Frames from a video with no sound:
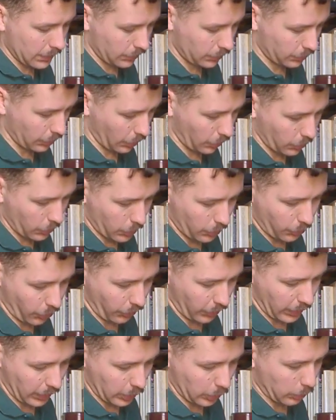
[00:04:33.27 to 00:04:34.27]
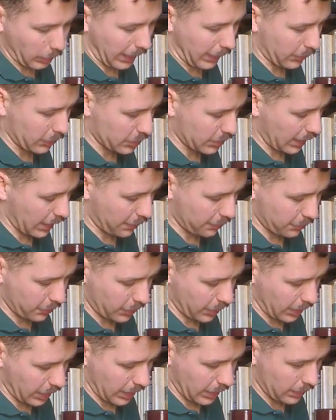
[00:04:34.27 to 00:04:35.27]
So you've got the little pouch there for
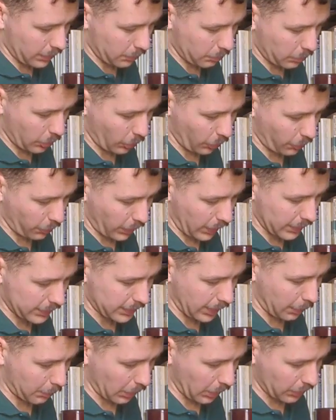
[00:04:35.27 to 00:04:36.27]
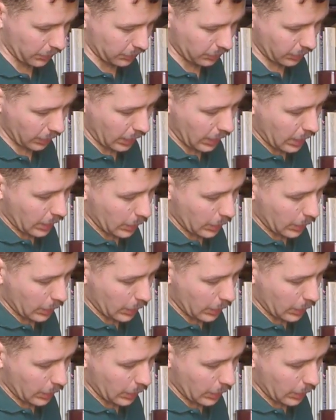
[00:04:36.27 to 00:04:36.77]
the purifying tablets.